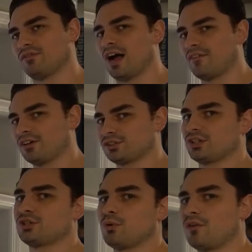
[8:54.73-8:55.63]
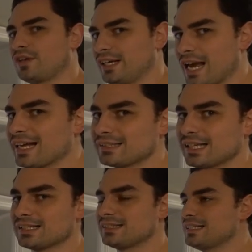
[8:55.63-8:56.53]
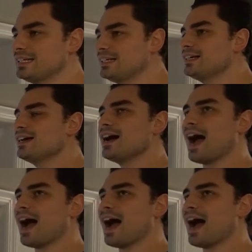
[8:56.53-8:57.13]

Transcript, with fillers: 512 gig SSD.